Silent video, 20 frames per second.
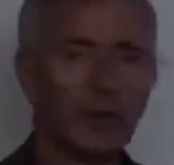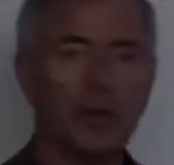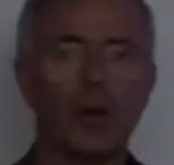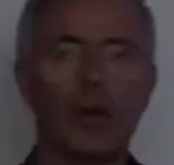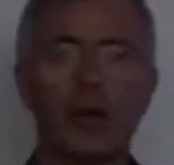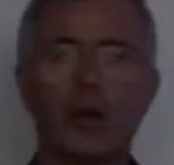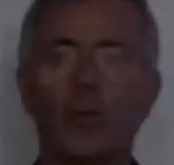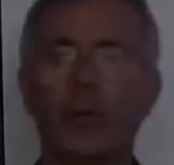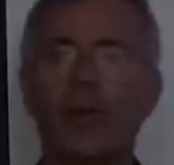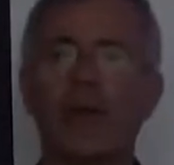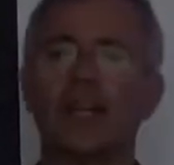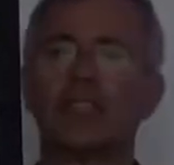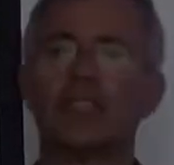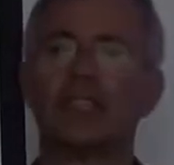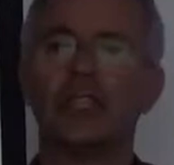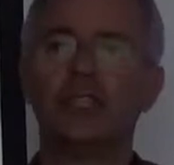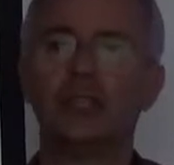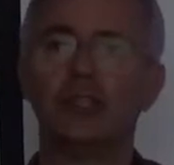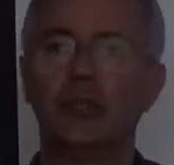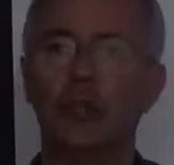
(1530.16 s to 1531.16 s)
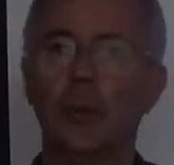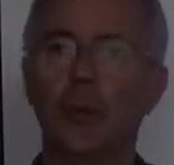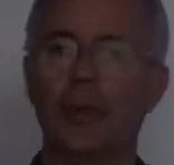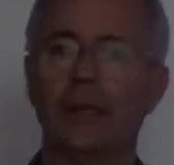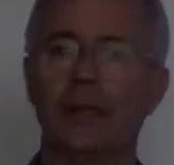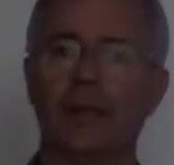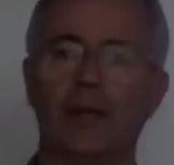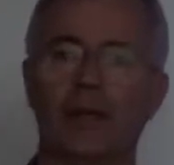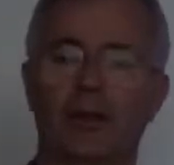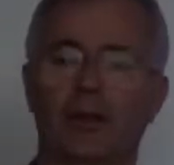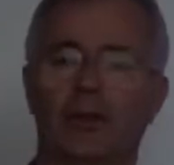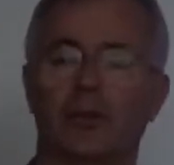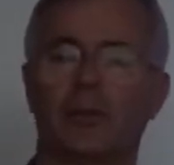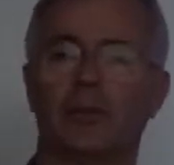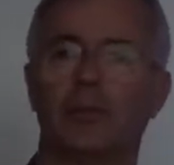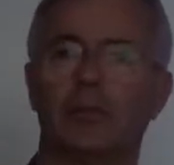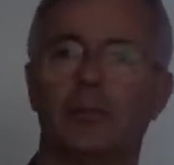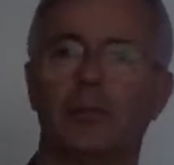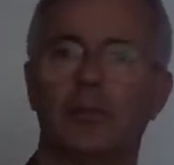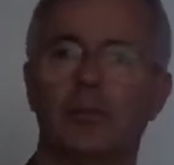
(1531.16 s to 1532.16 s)
Are we actually doing it?
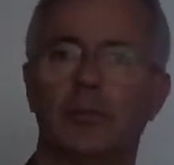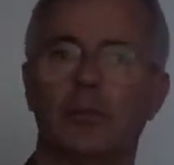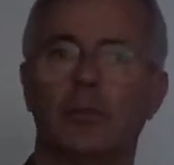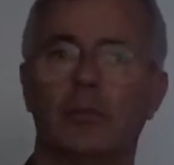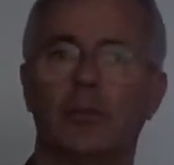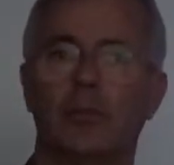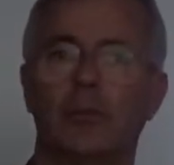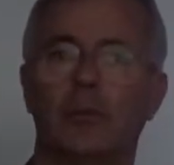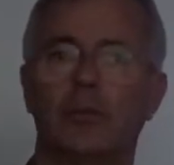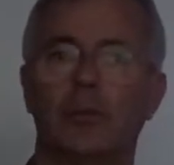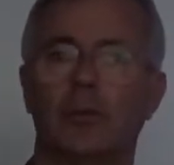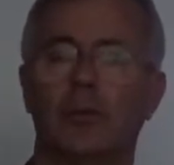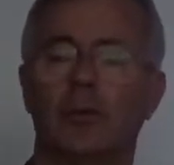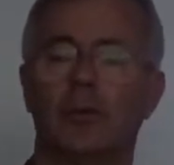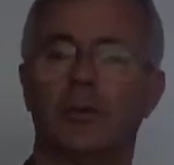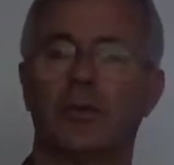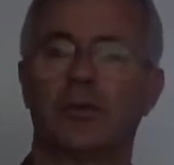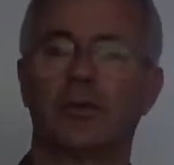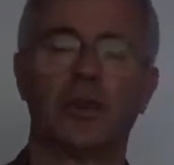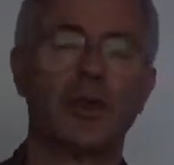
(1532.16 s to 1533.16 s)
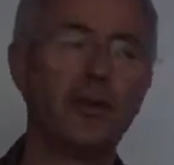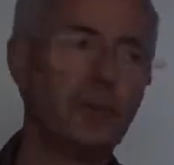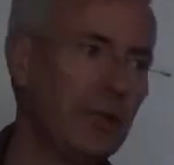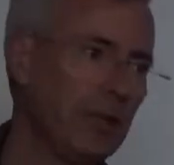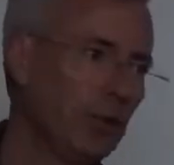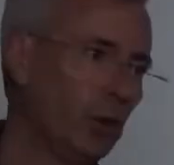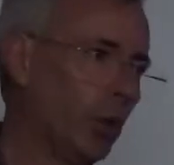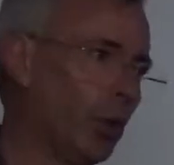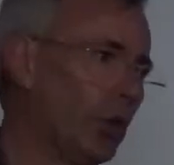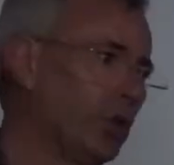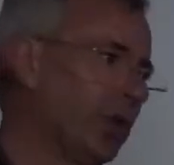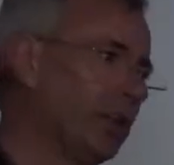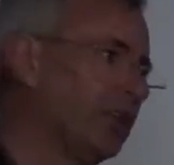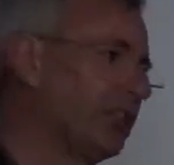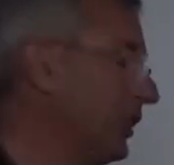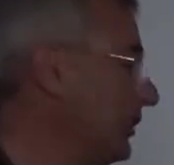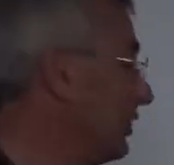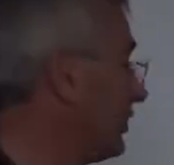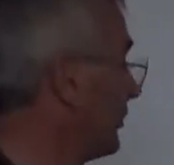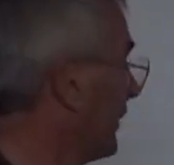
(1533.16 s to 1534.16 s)
So many
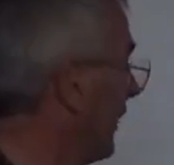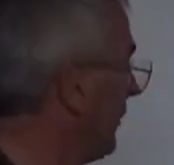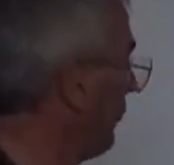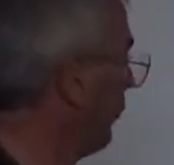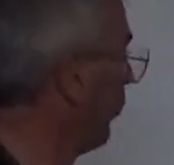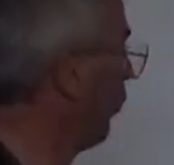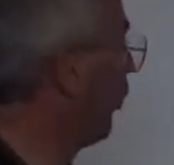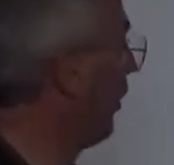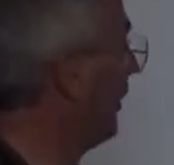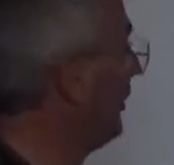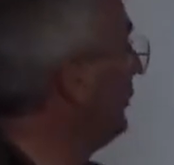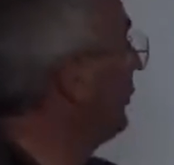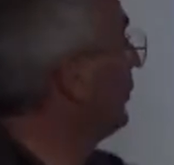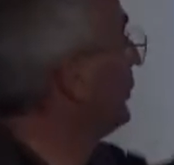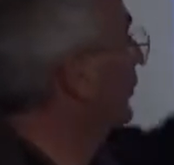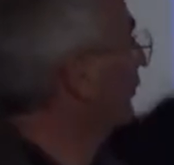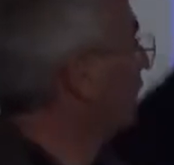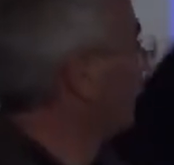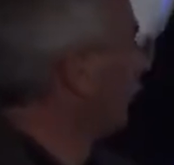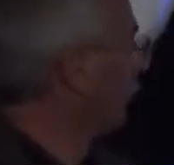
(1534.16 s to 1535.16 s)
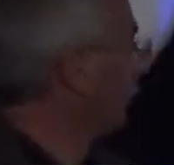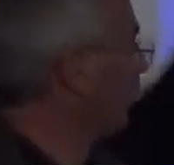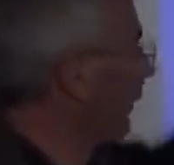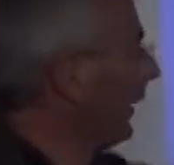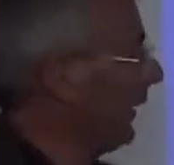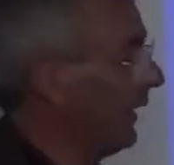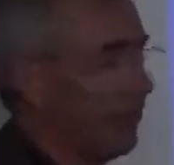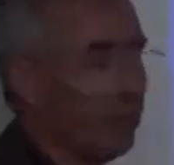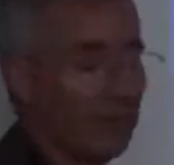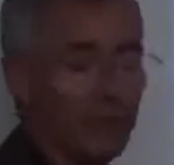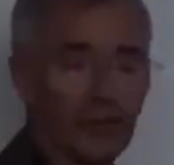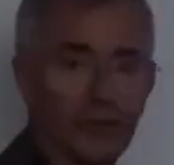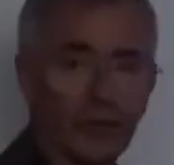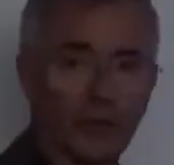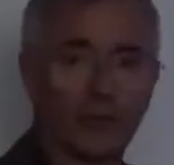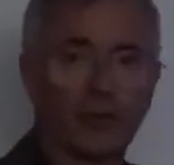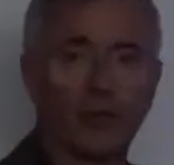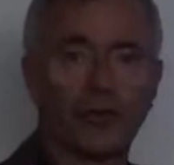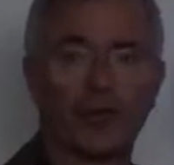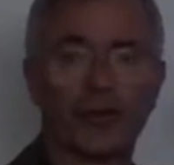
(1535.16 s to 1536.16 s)
organisations have wonderful plans
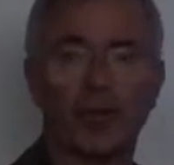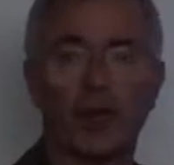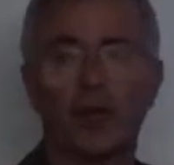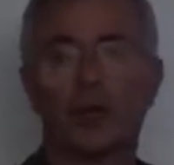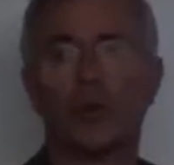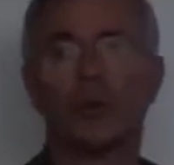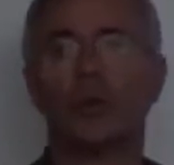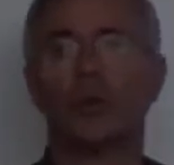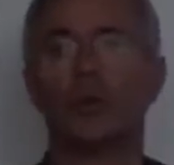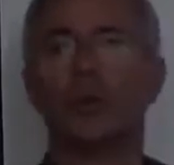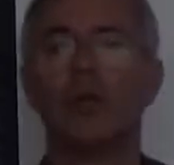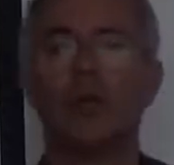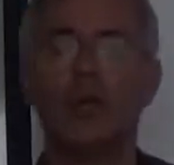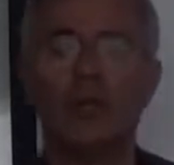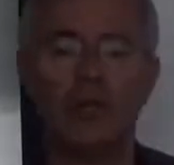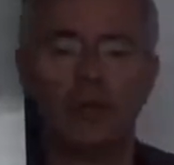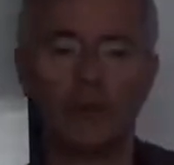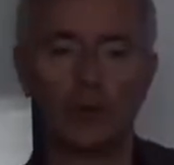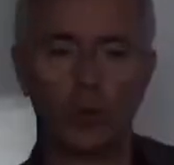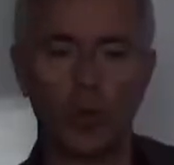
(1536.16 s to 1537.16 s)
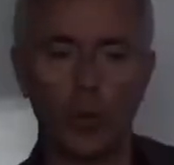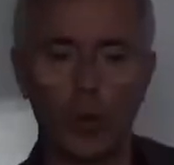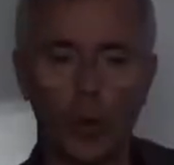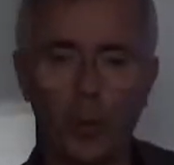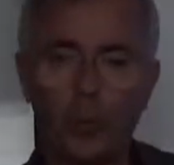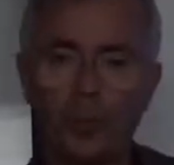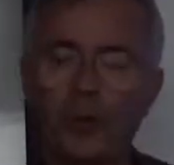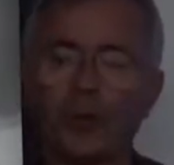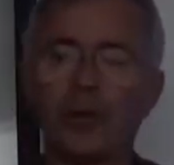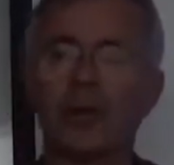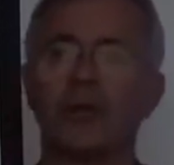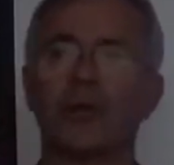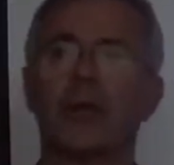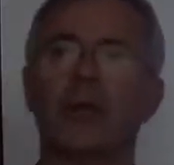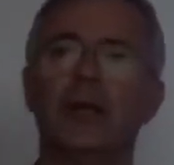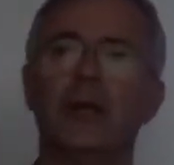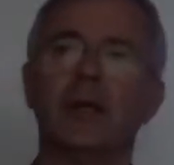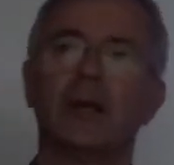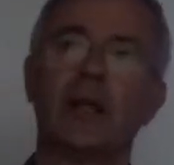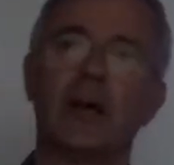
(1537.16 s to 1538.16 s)
across the whole corporate
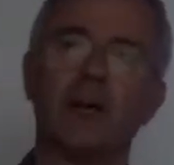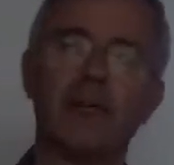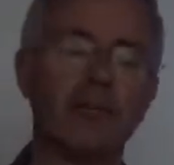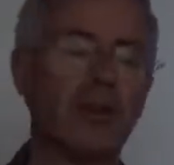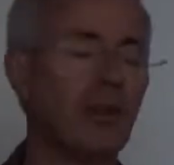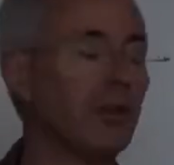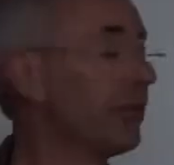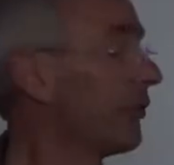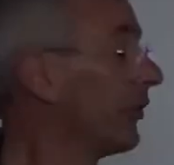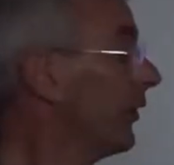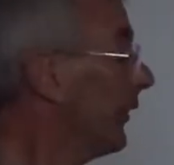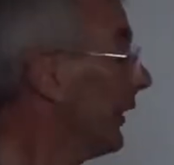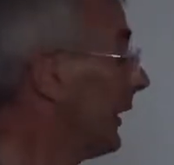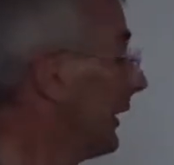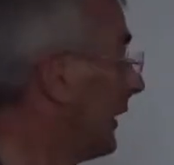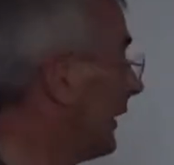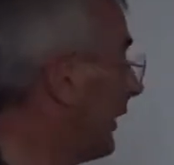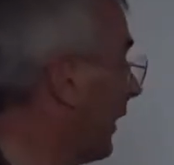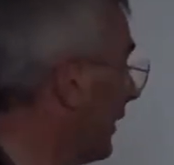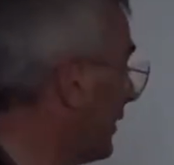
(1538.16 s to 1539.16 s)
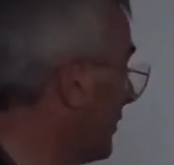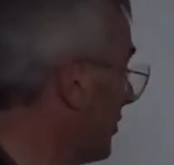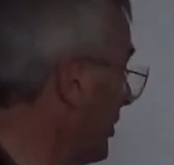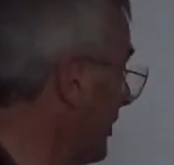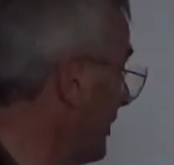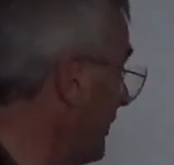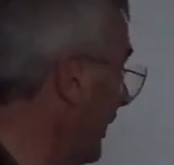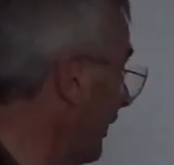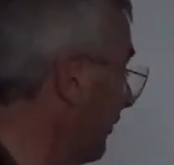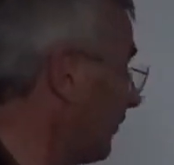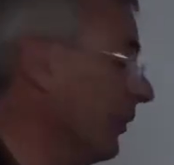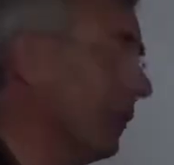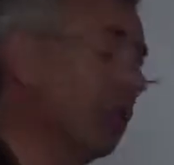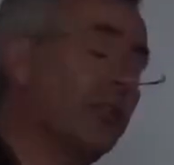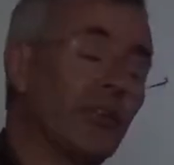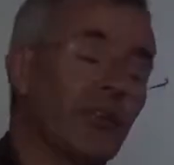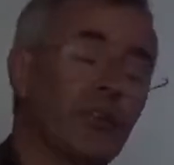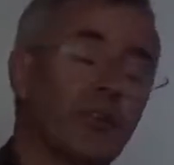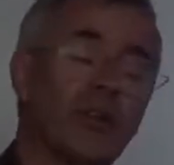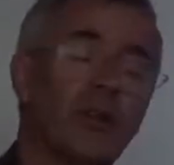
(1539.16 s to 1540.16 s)
governance and the IT
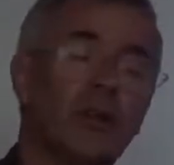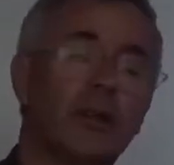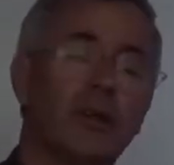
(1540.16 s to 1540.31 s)
governance,